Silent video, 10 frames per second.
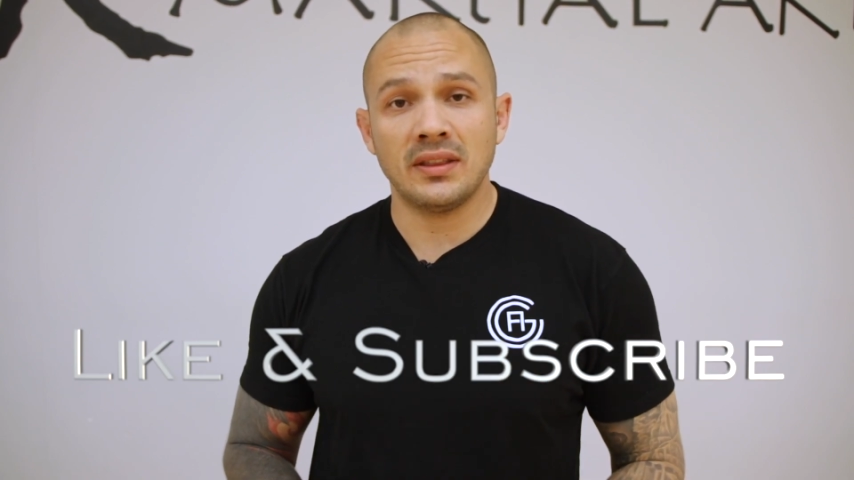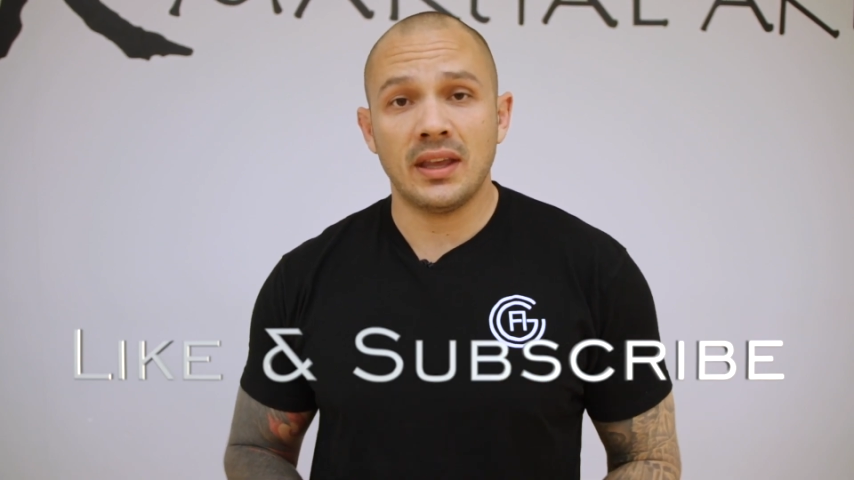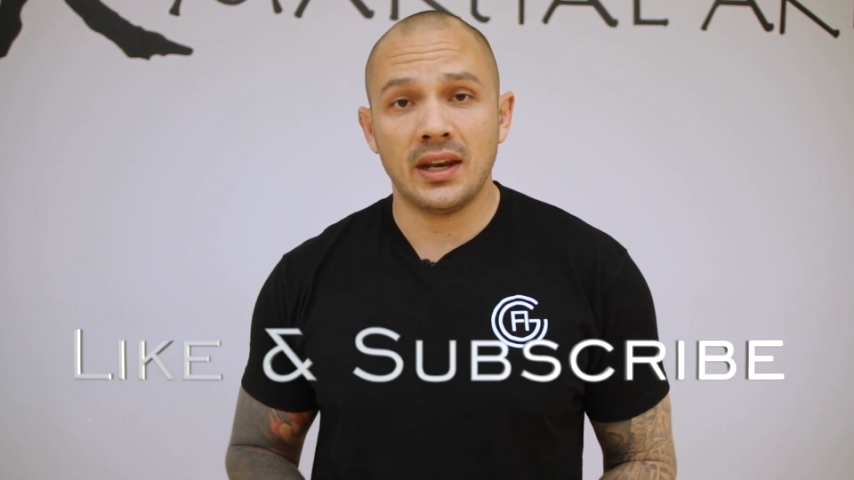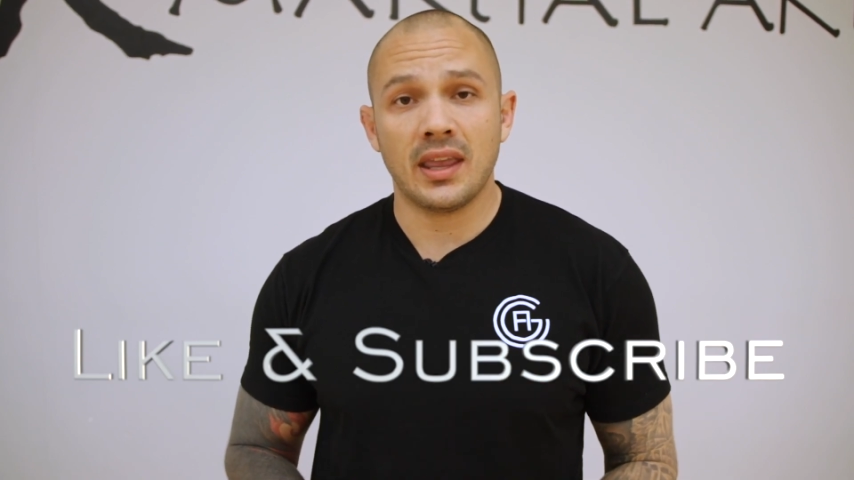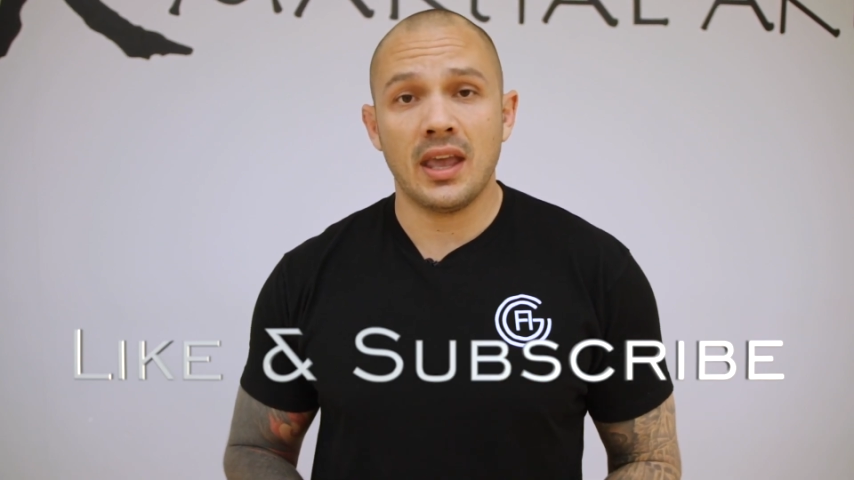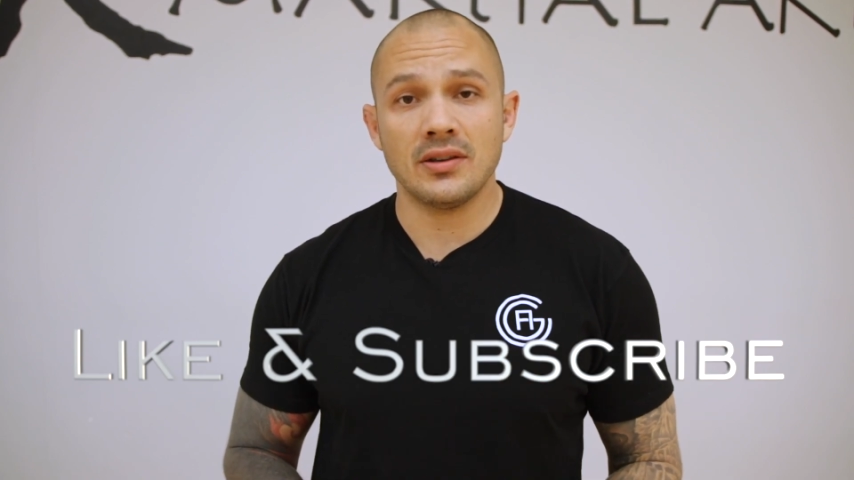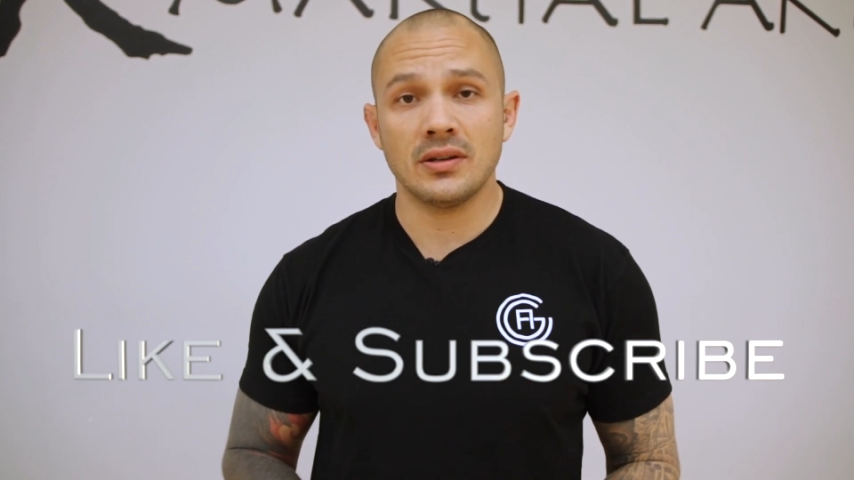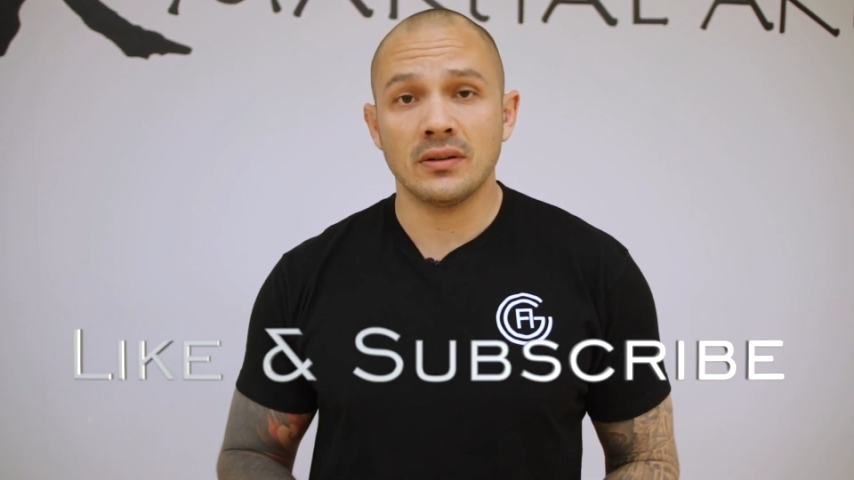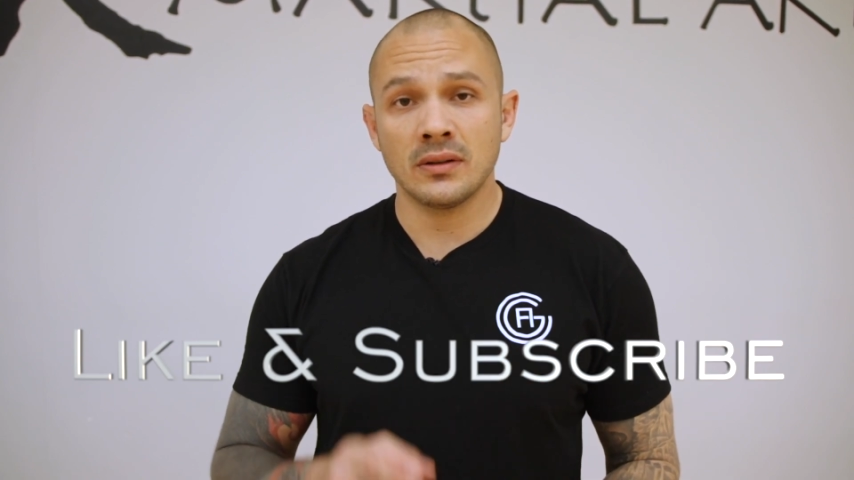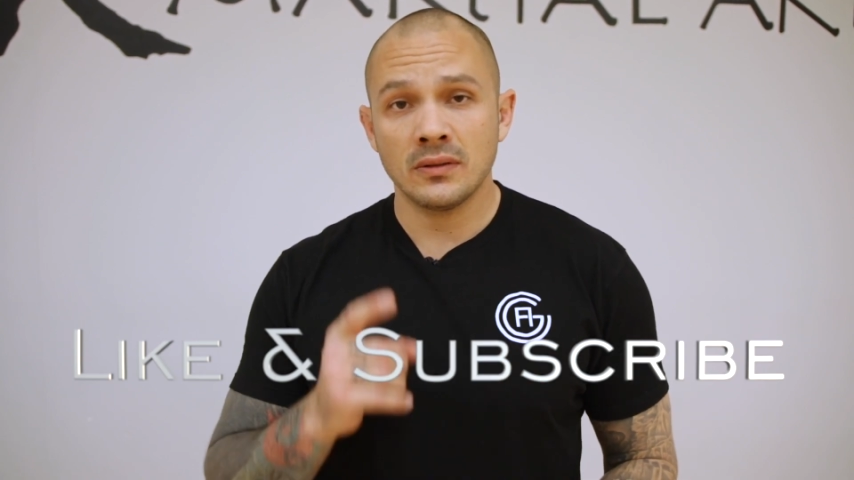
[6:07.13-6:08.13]

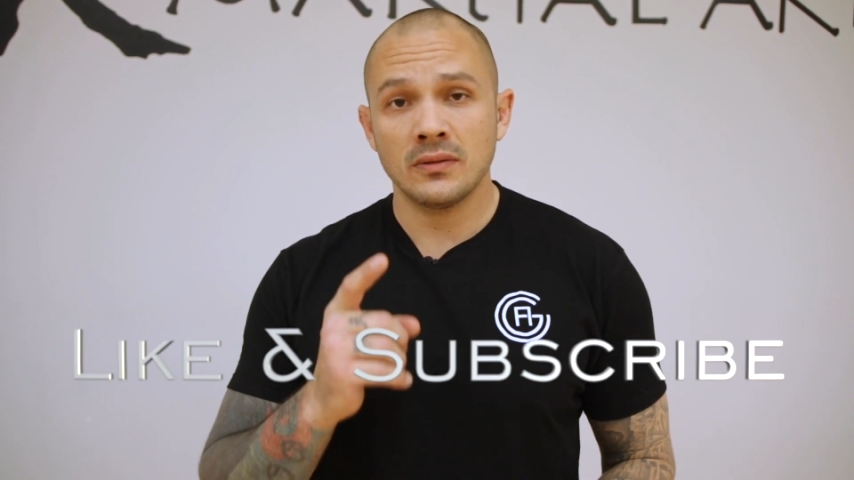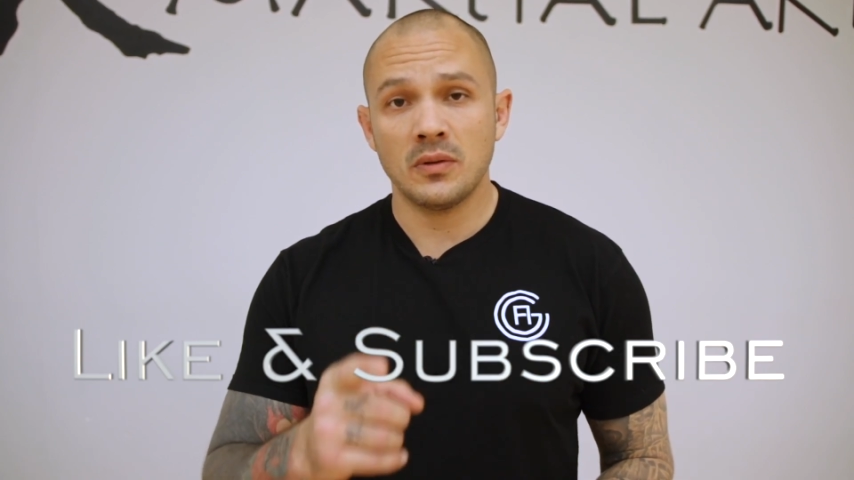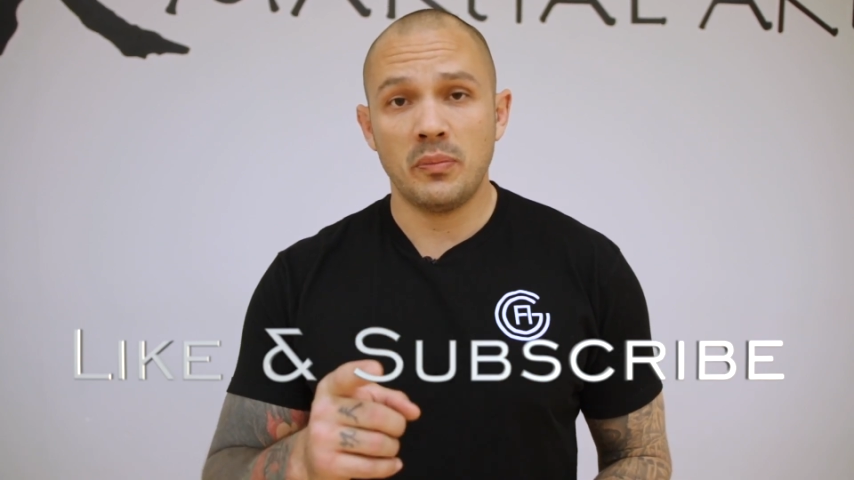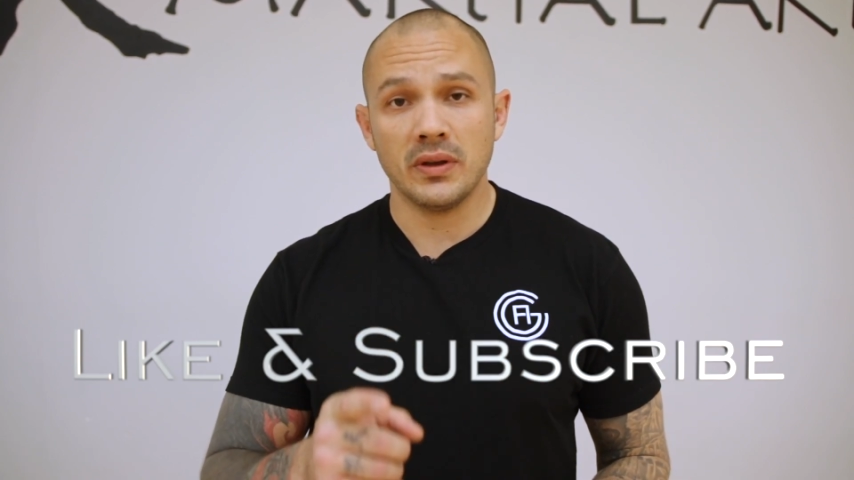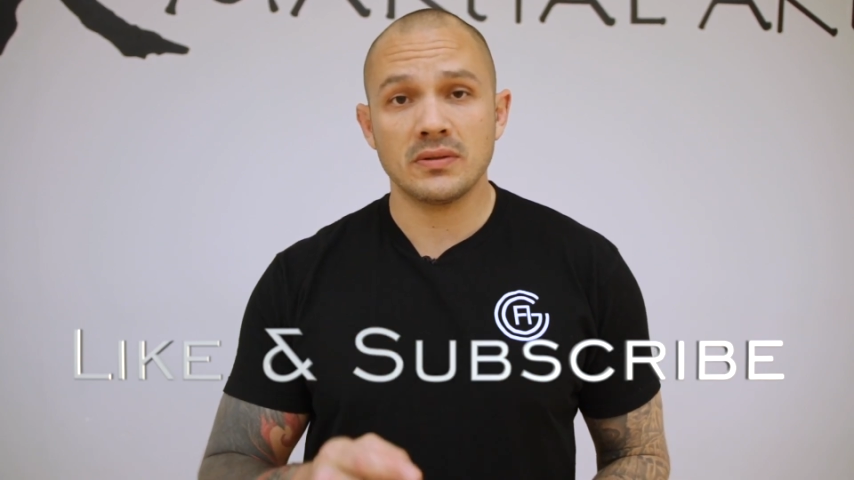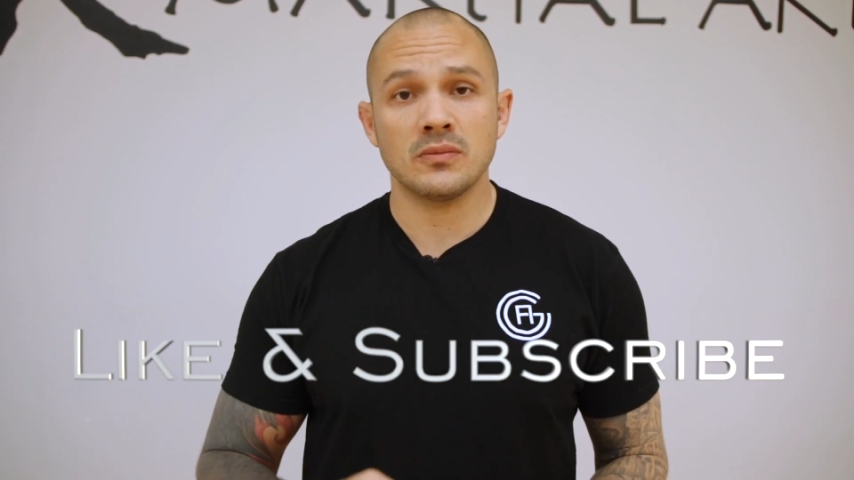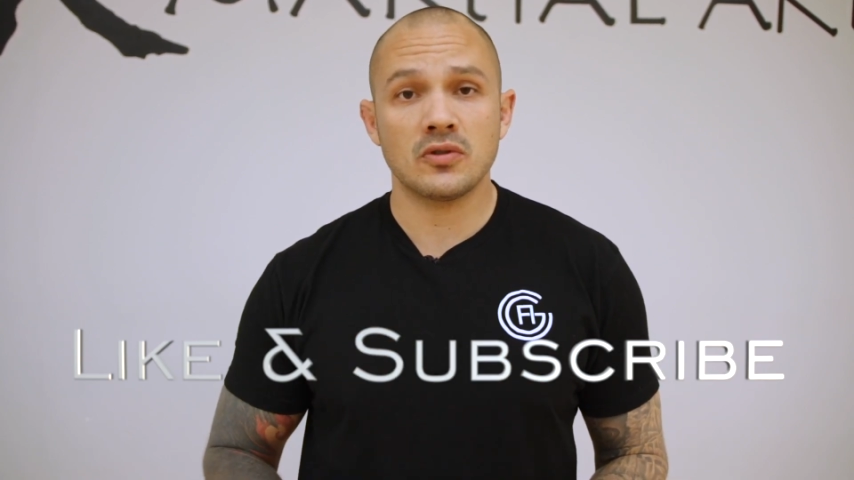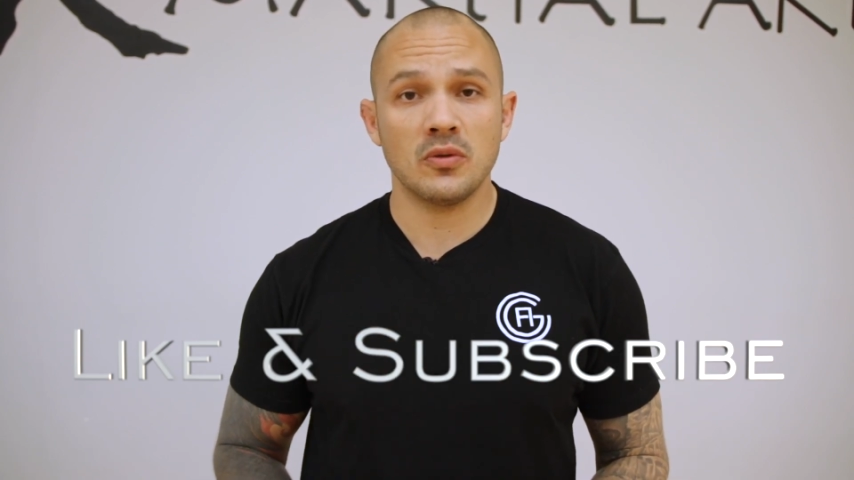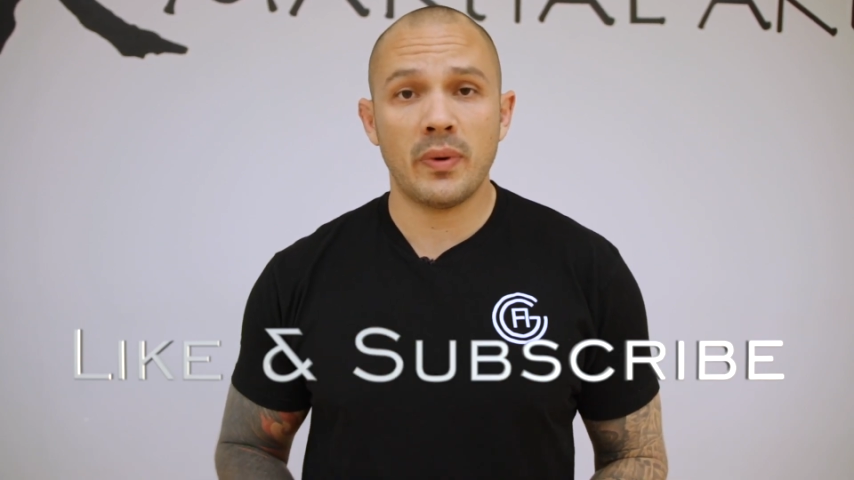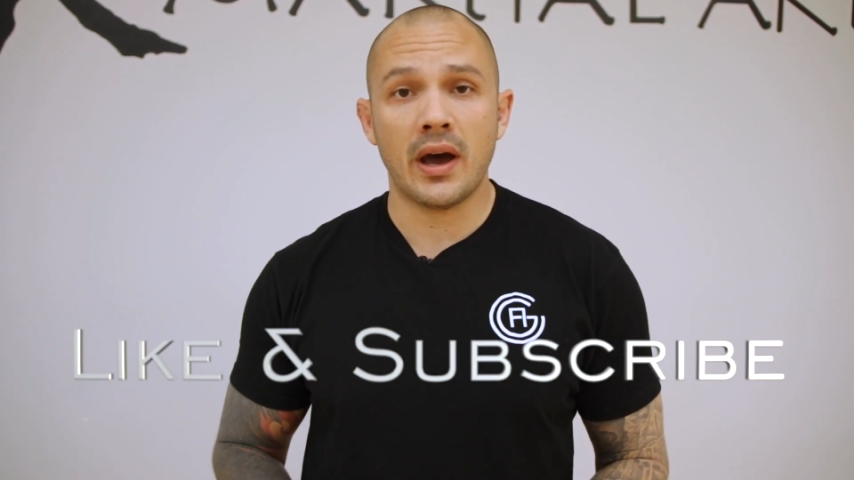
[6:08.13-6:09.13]
dedication to build some
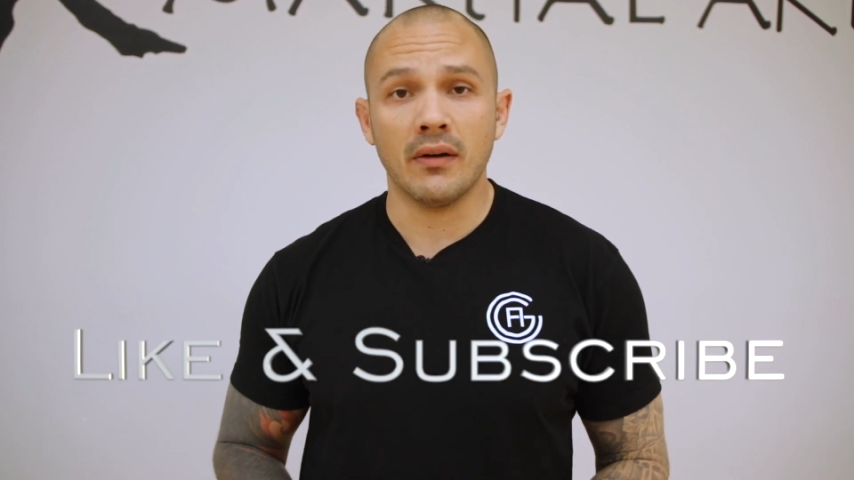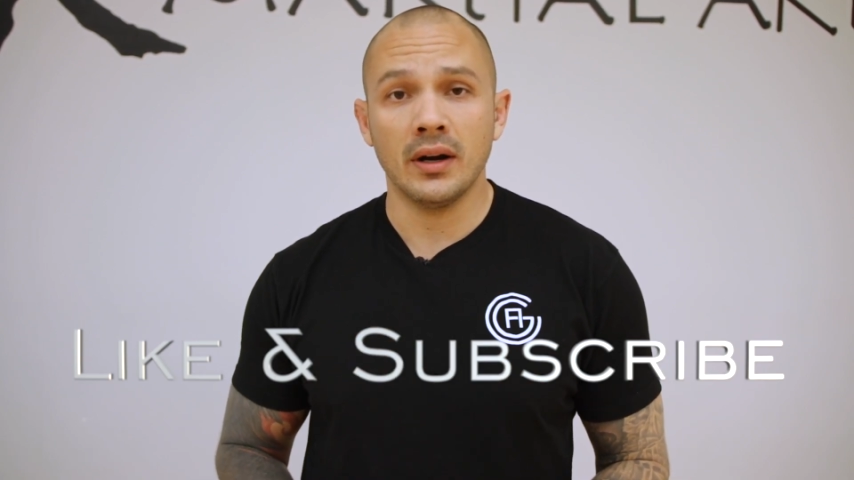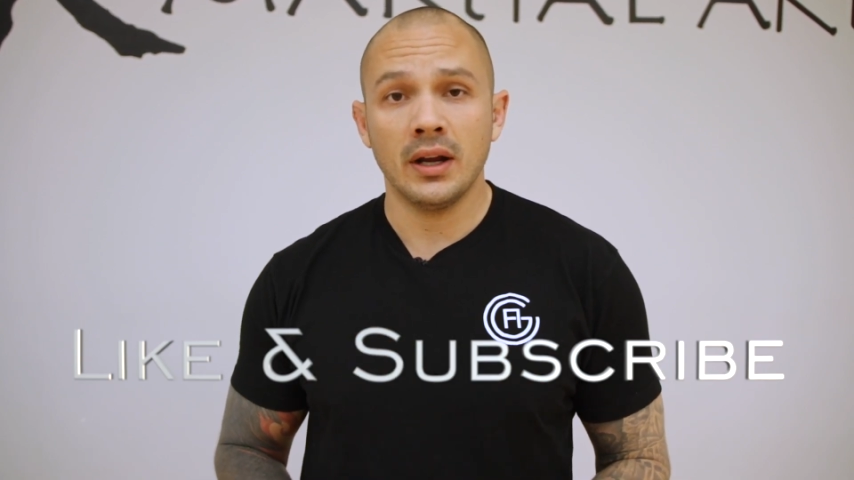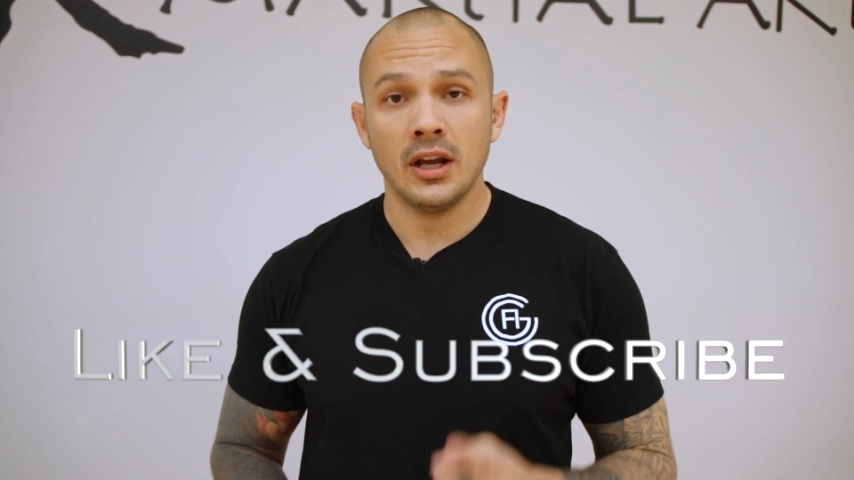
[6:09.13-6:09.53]
true power.